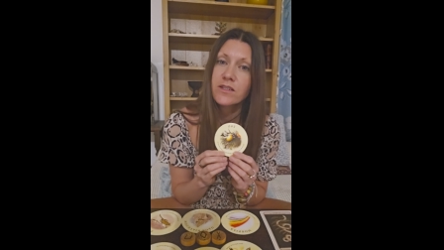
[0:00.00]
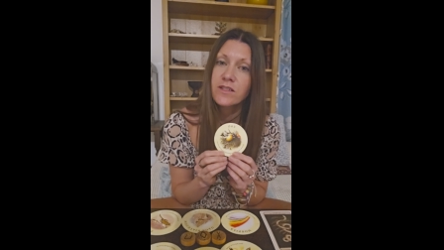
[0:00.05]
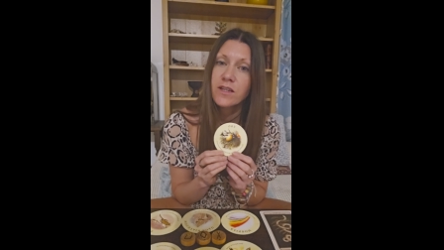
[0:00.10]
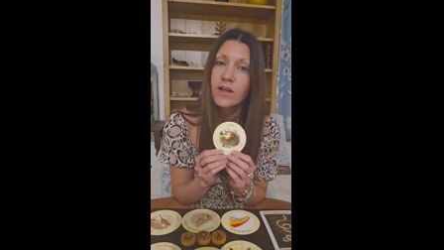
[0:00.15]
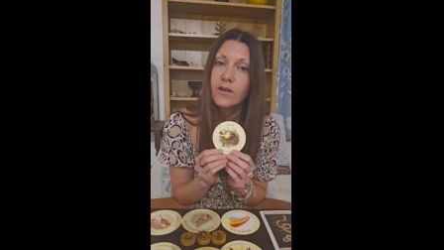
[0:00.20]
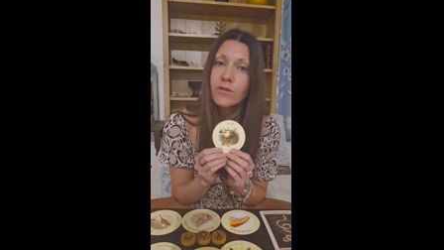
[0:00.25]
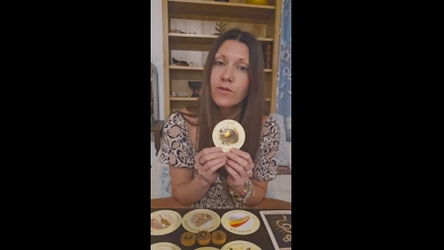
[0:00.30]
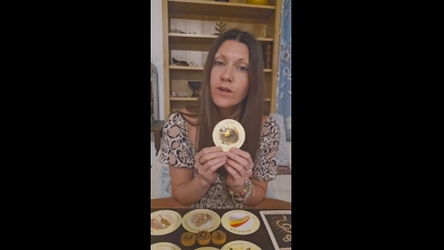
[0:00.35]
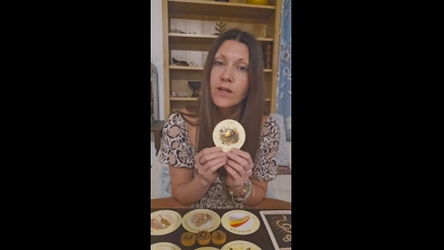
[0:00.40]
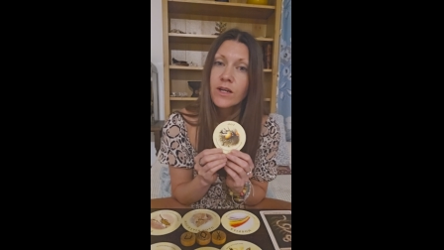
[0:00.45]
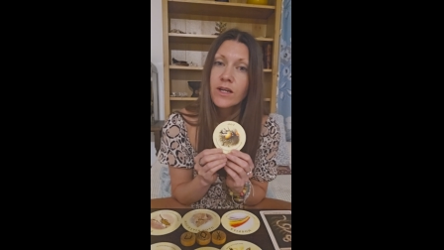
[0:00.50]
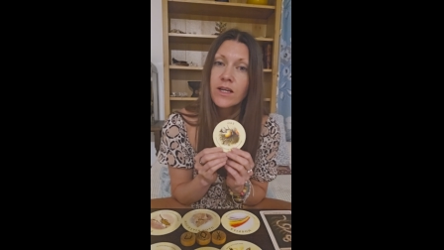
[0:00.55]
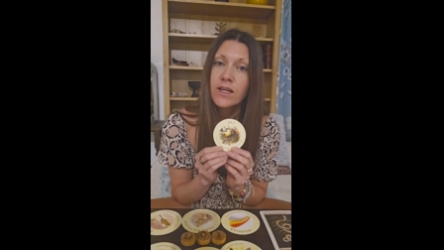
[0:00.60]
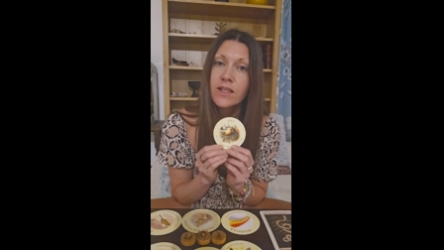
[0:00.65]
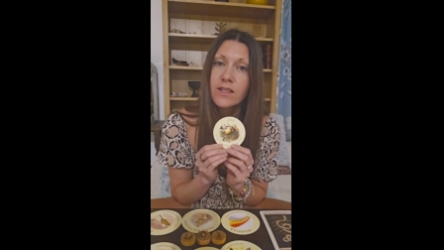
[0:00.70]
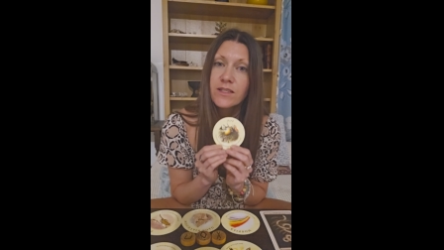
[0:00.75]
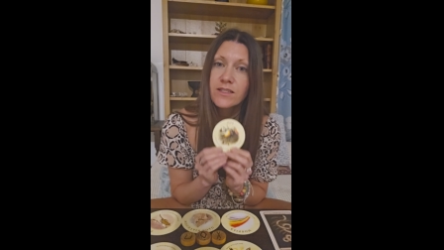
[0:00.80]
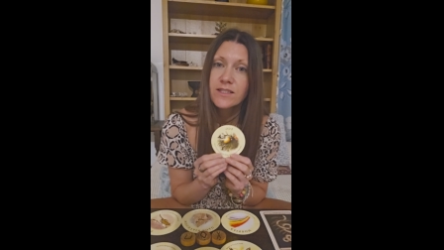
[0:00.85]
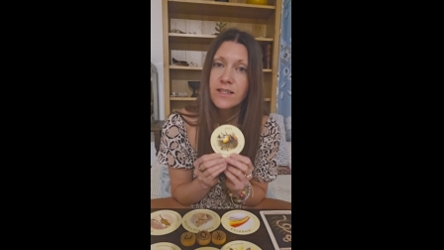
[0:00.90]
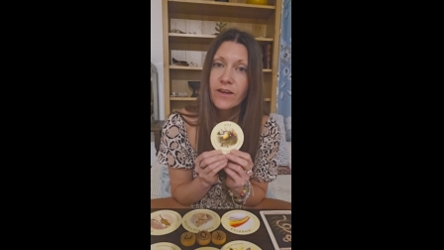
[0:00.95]
So
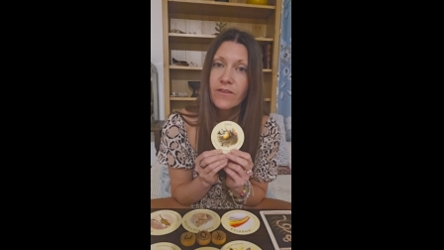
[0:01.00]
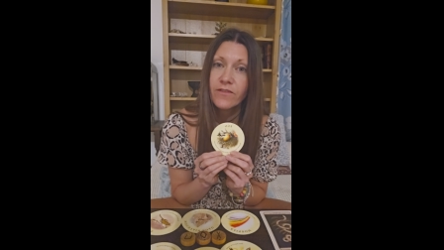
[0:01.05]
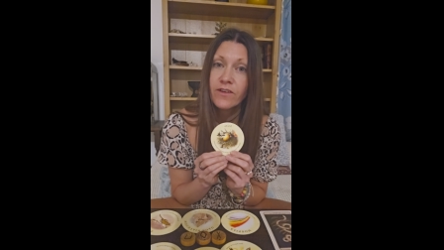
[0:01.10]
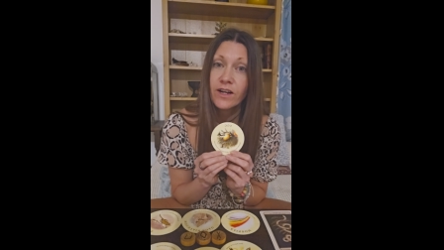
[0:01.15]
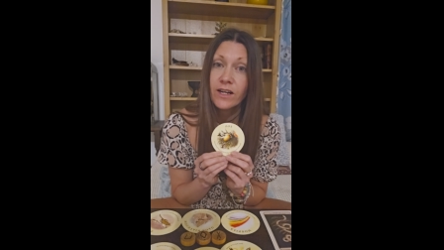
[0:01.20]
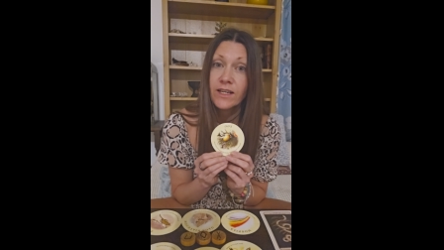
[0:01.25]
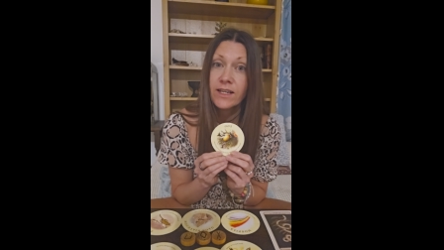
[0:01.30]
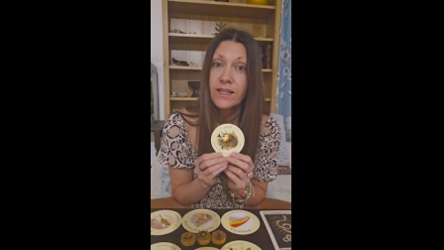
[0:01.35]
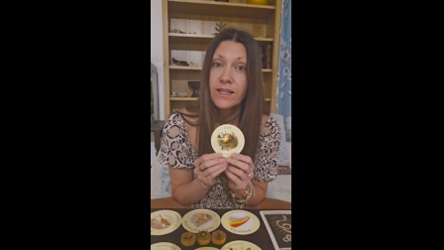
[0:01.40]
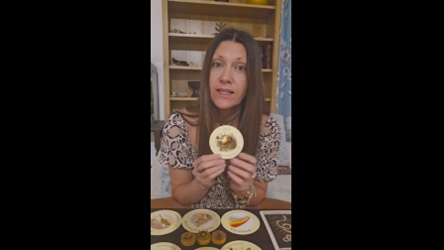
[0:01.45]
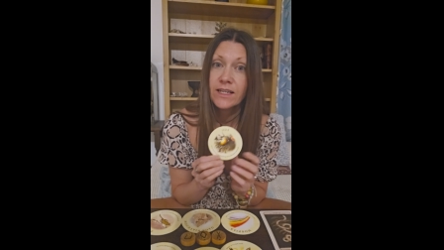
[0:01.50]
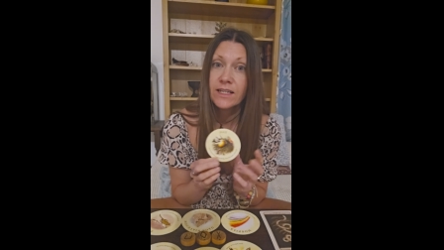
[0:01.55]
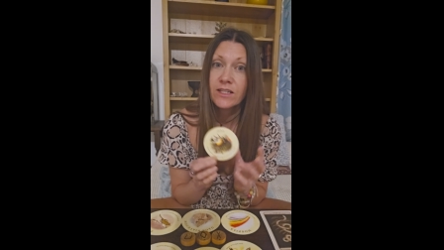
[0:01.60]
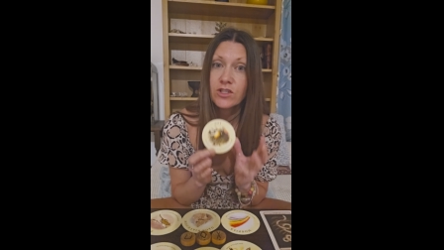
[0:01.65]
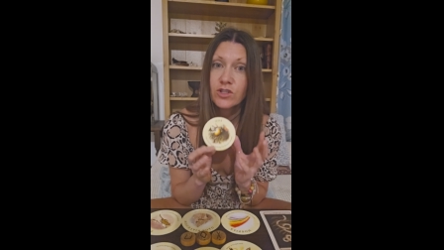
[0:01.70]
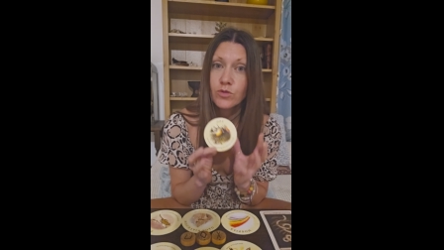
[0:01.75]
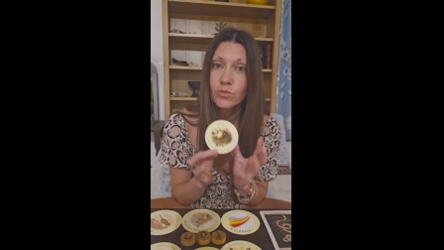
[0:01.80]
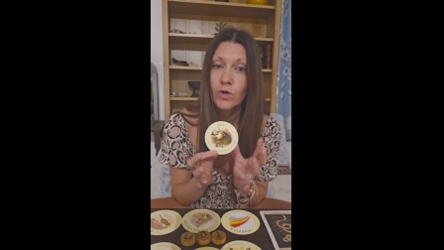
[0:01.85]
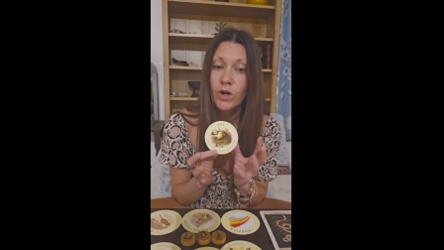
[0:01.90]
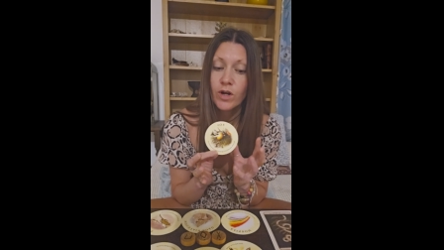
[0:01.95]
there's definitely a
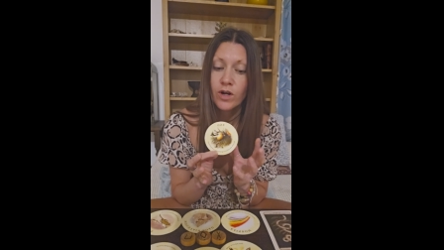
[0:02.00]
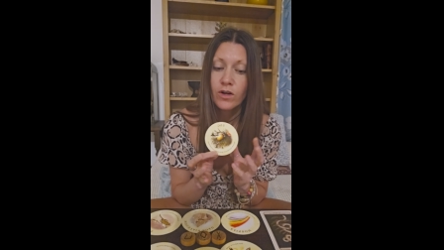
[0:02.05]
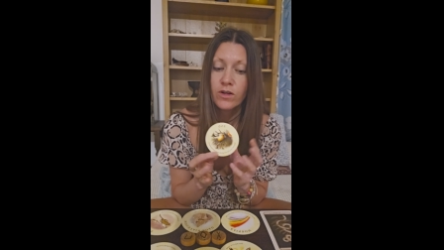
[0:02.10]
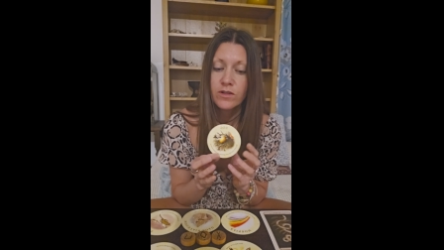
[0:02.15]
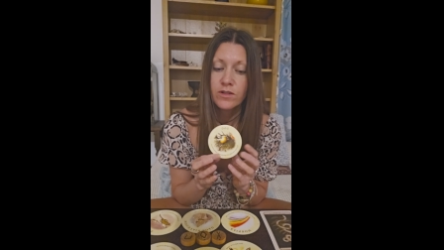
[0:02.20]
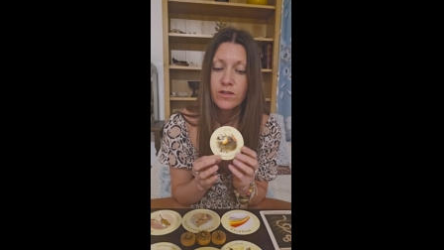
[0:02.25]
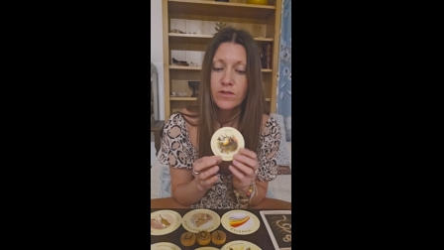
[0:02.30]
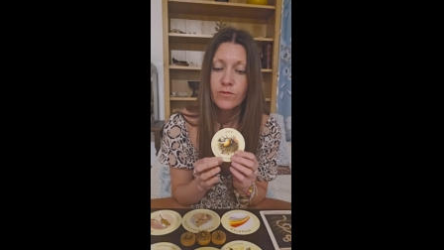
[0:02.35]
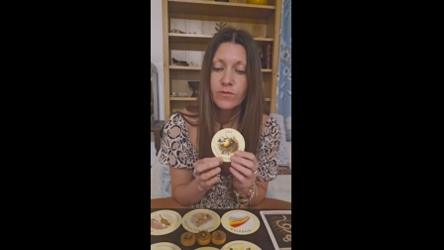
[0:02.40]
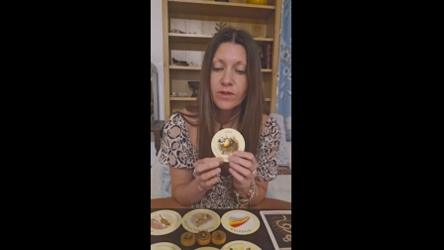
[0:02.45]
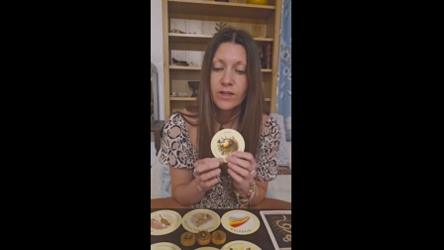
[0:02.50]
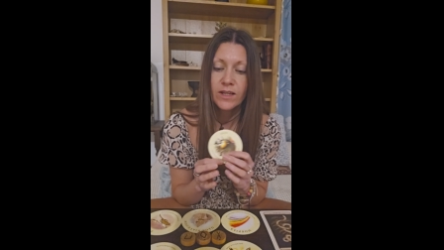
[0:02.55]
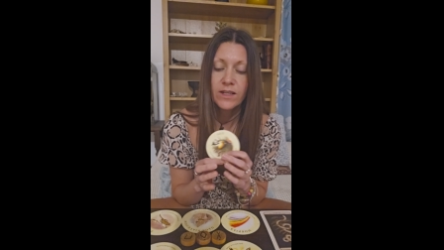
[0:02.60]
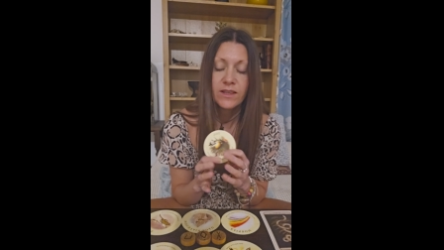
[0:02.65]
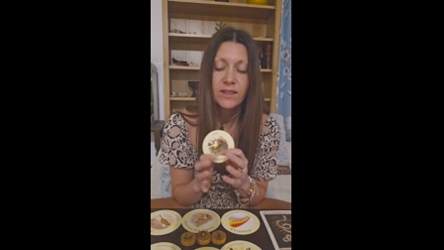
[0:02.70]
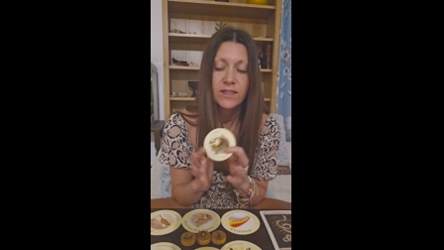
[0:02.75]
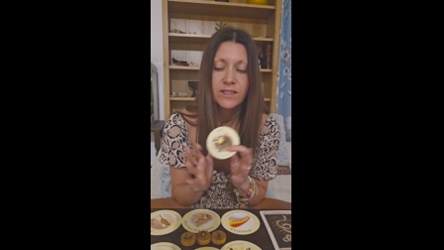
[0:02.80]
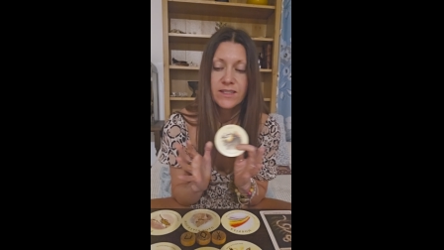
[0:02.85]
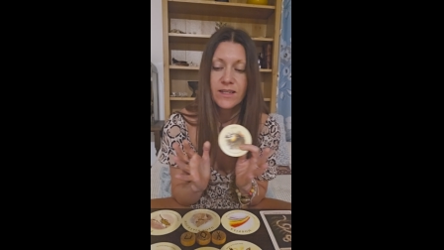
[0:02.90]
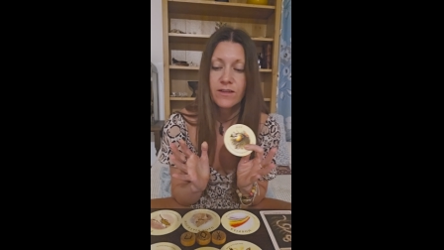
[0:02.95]
need to work on
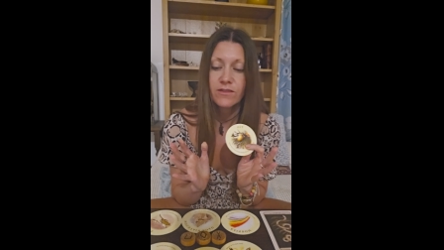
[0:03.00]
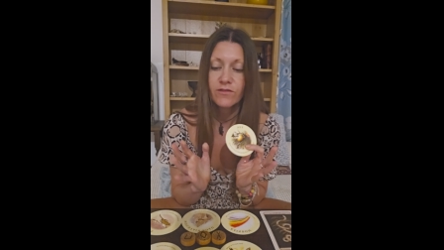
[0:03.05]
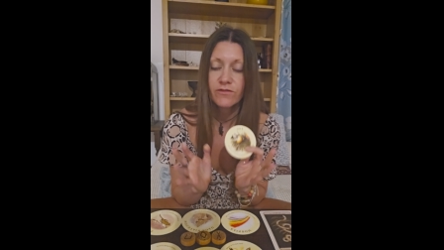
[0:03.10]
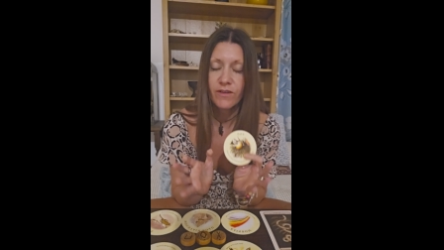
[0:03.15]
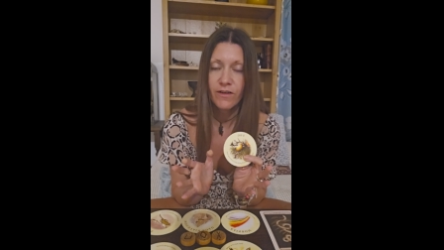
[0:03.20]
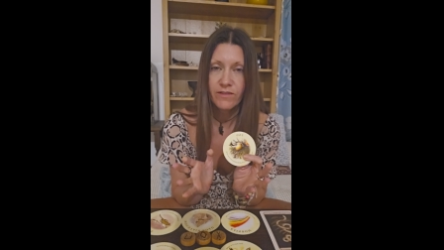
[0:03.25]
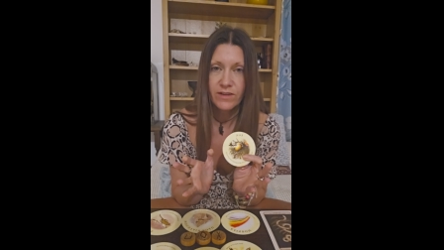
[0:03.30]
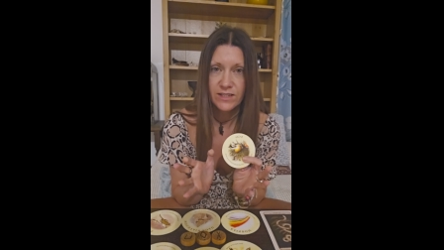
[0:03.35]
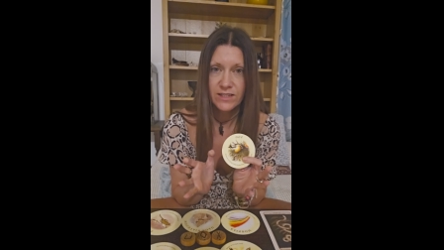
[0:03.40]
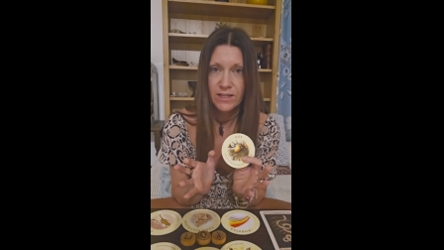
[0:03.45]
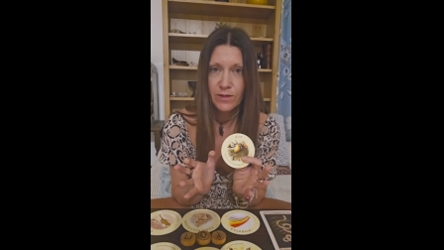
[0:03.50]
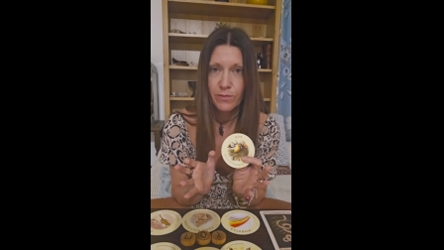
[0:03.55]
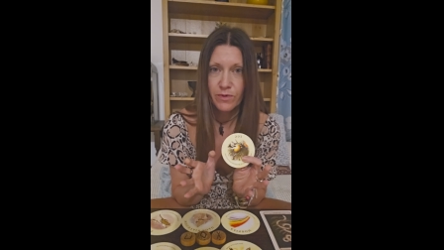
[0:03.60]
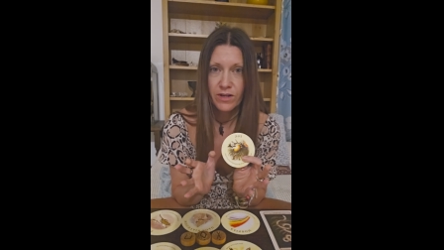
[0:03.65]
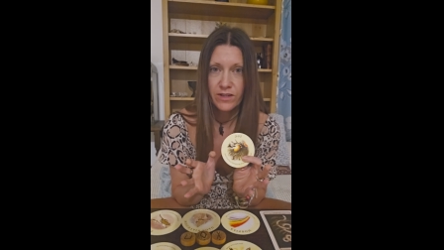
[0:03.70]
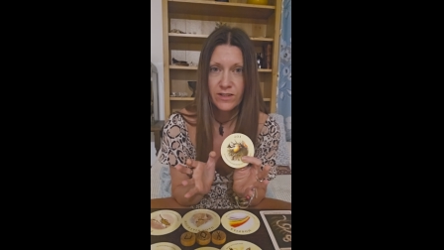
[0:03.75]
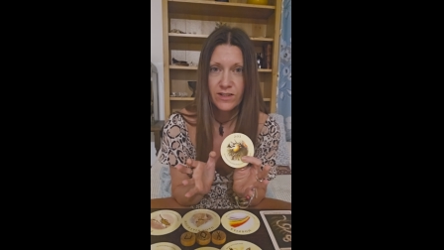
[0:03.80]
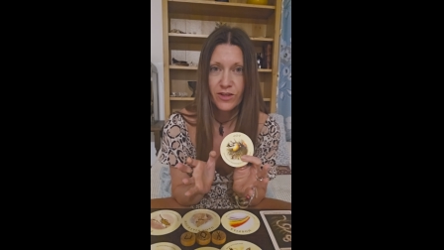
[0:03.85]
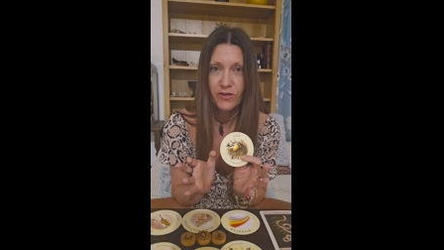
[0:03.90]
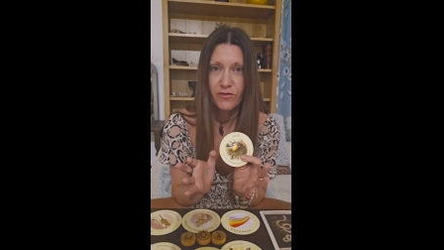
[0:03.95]
something. This sounds very
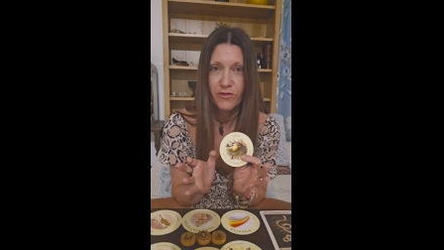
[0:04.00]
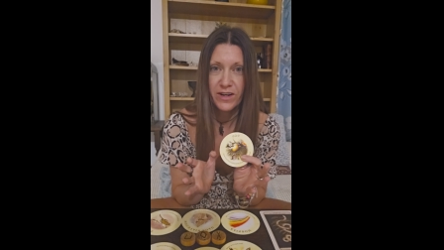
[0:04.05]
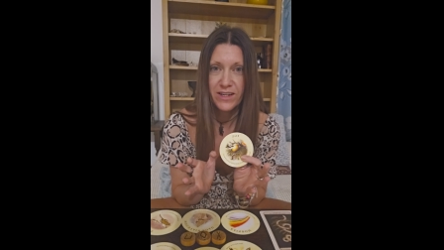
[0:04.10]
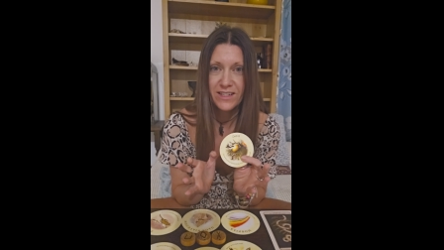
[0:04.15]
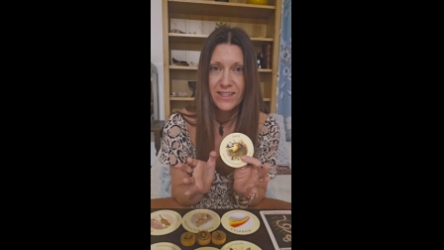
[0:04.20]
similar to the